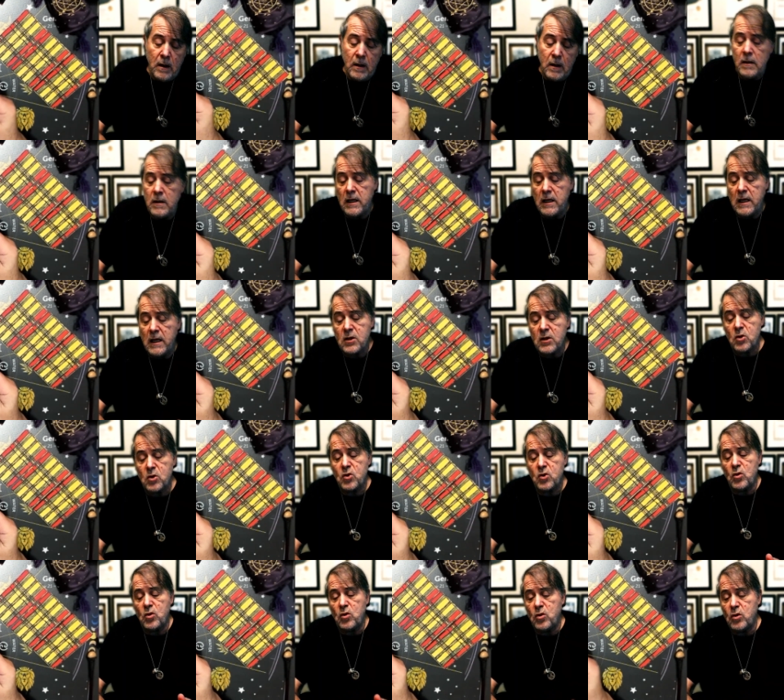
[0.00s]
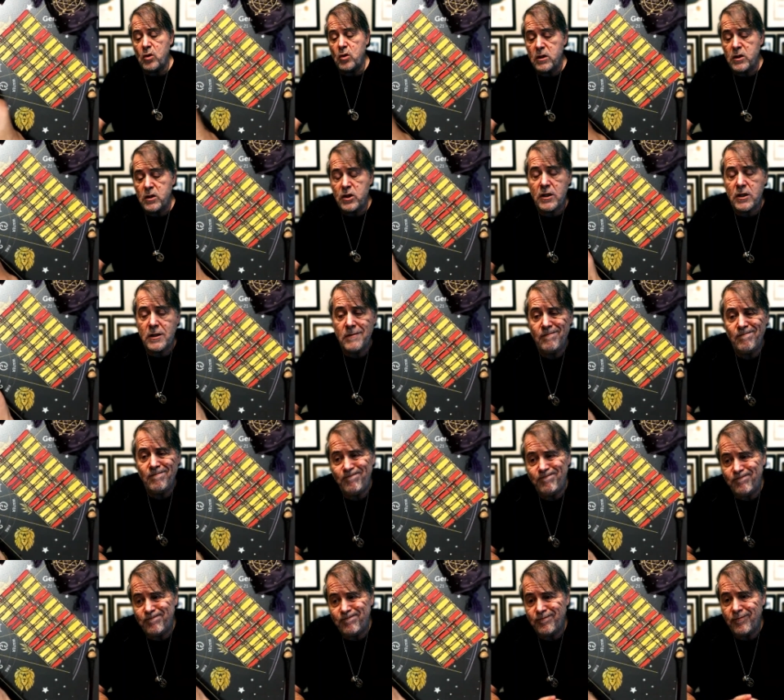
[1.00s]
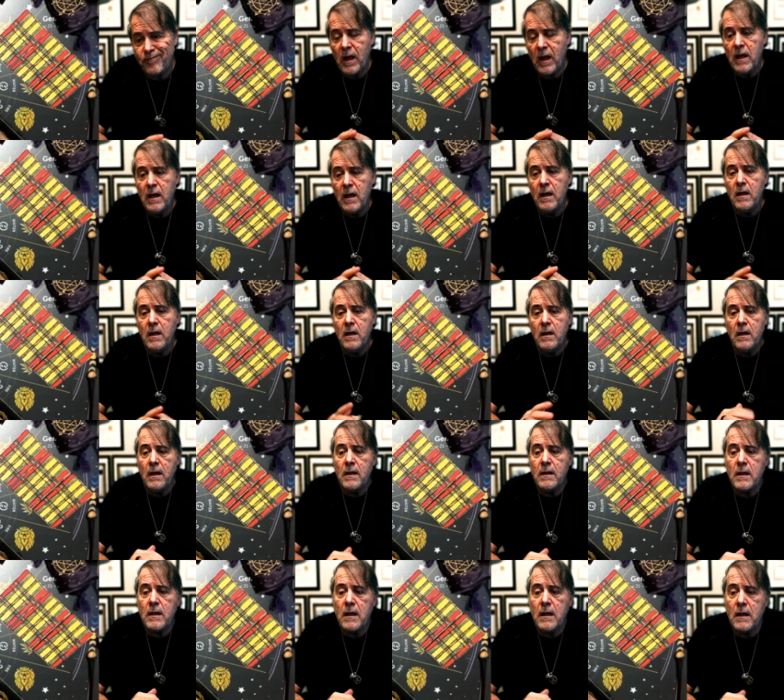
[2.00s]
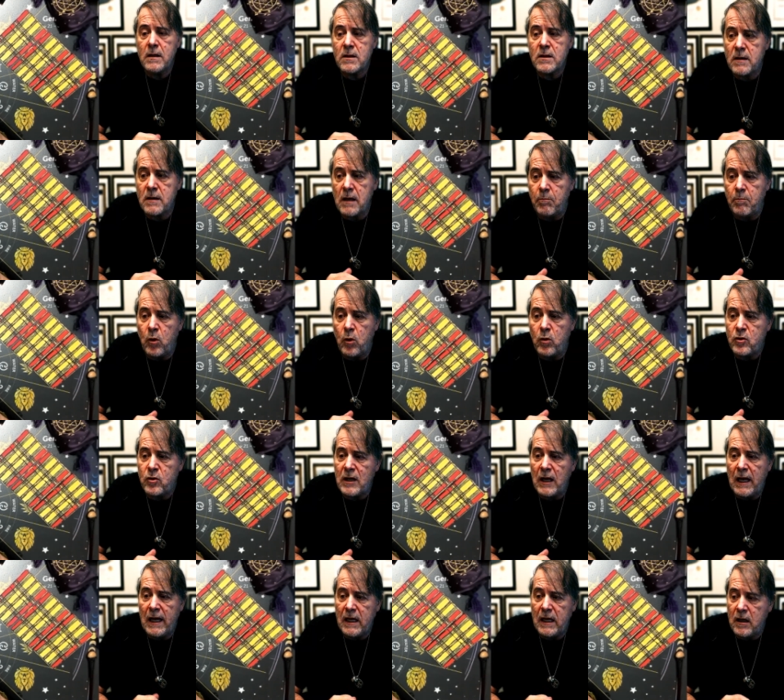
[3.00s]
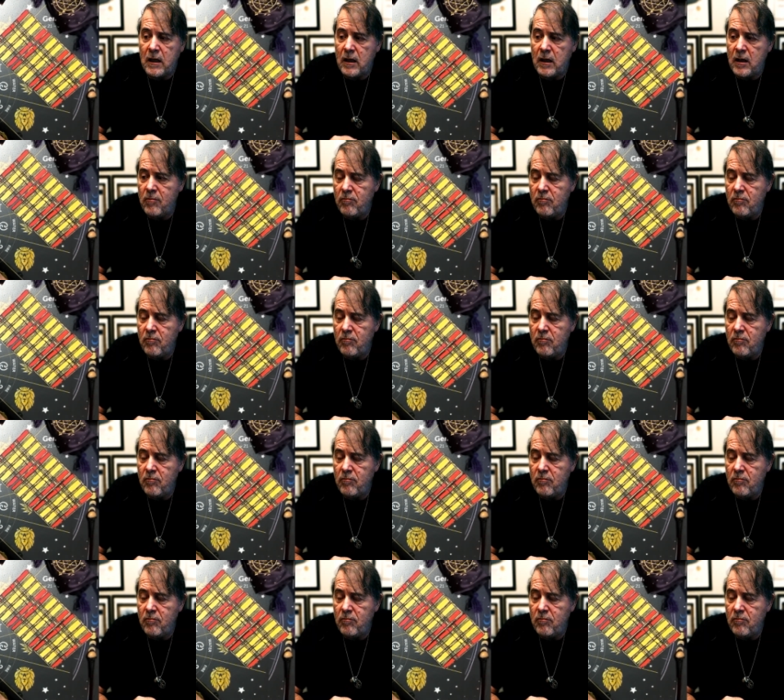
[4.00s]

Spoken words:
the Ace of Swords, it's the most like